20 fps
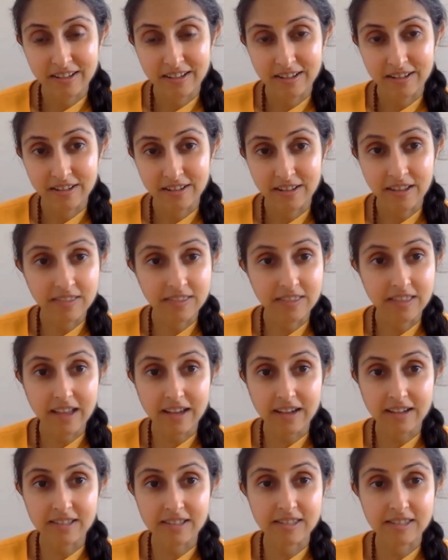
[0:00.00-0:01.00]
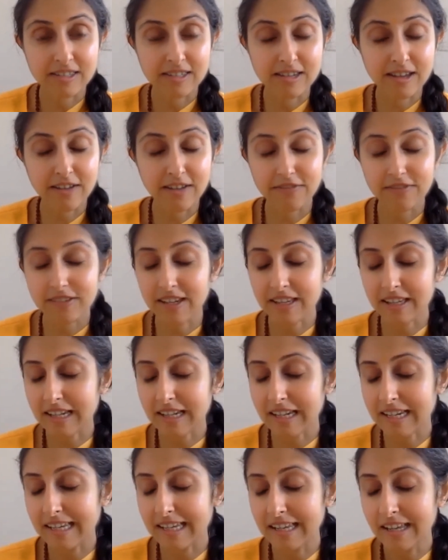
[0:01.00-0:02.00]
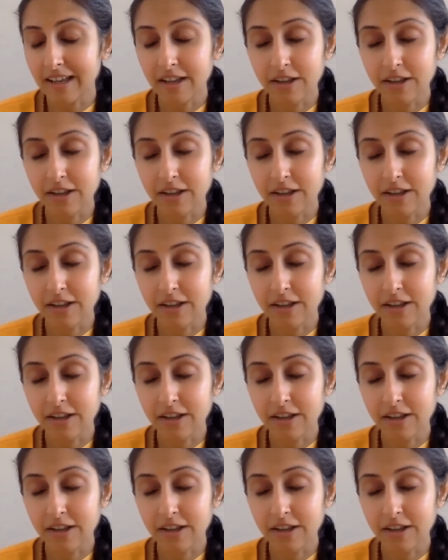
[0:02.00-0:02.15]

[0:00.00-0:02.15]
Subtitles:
Then that is definitely